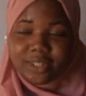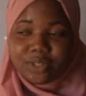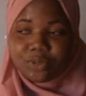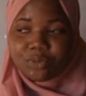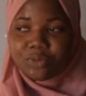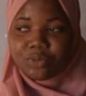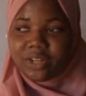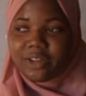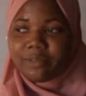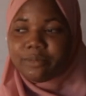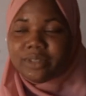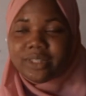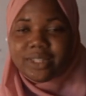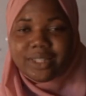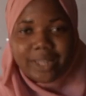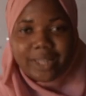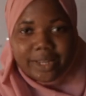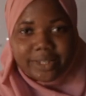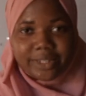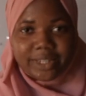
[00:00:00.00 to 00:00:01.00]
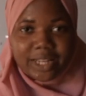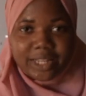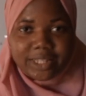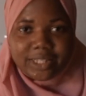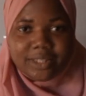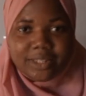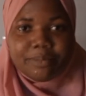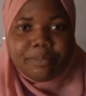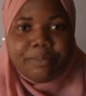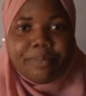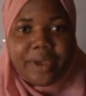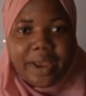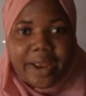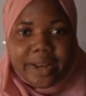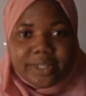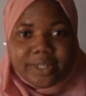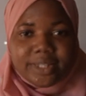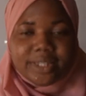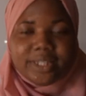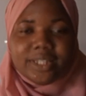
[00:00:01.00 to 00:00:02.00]
it could have been said that
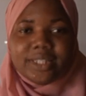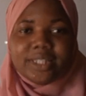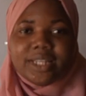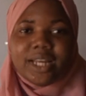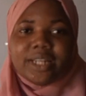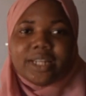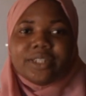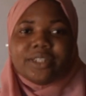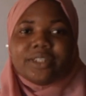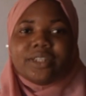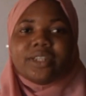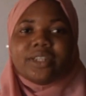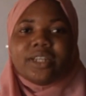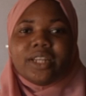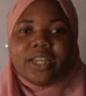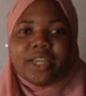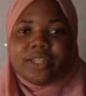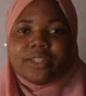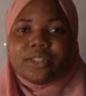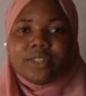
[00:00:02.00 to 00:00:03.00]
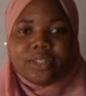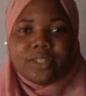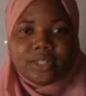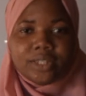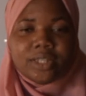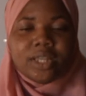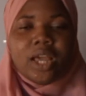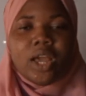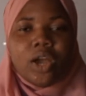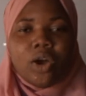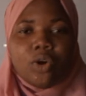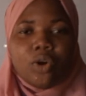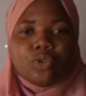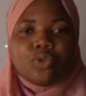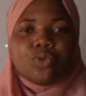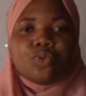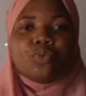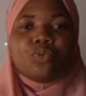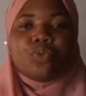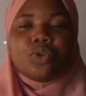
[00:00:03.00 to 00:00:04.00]
birds later learned
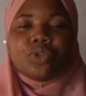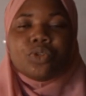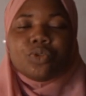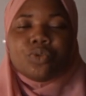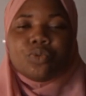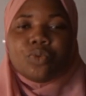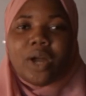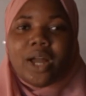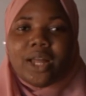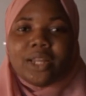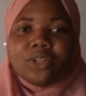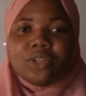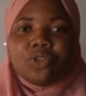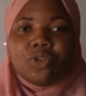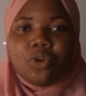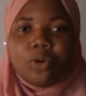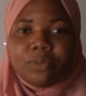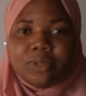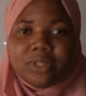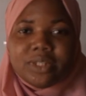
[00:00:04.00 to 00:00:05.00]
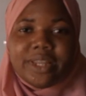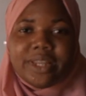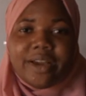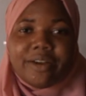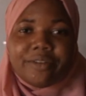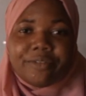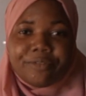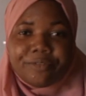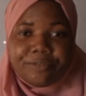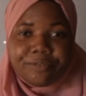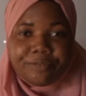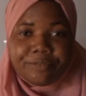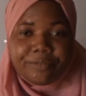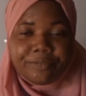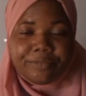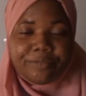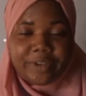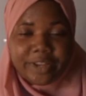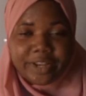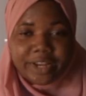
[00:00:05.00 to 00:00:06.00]
to adopt their
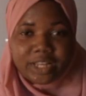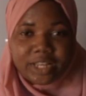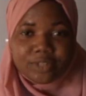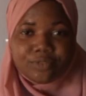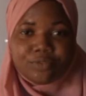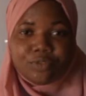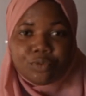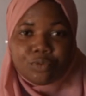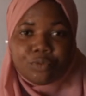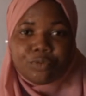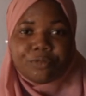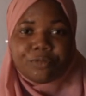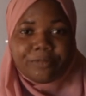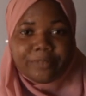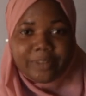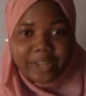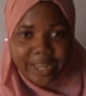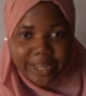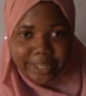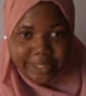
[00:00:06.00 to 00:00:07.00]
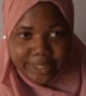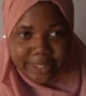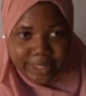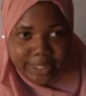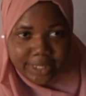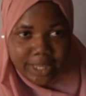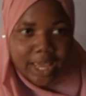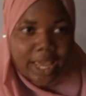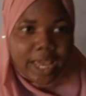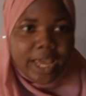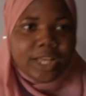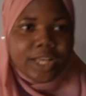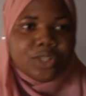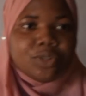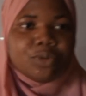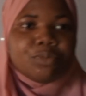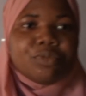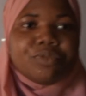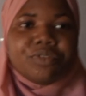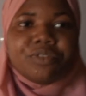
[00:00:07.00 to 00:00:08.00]
feathers for flight.
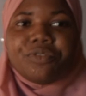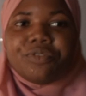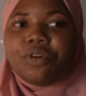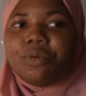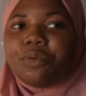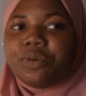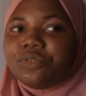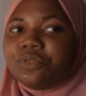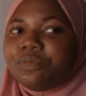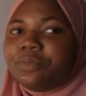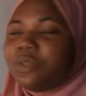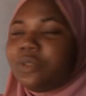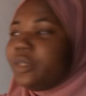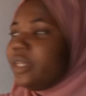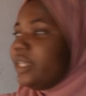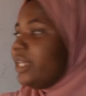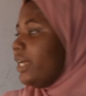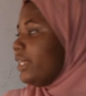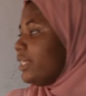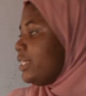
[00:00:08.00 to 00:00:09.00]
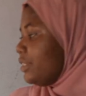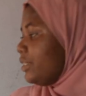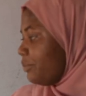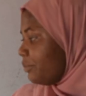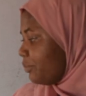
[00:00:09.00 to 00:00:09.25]
So moving forward, we'll be looking at